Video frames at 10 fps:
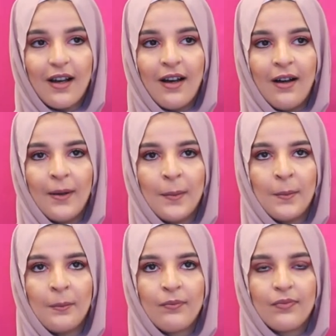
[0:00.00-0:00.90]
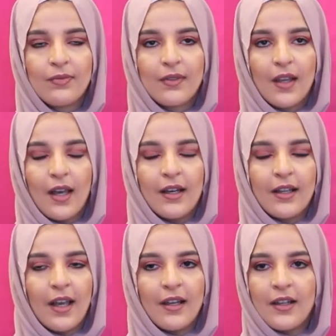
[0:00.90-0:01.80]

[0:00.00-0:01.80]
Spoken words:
And again,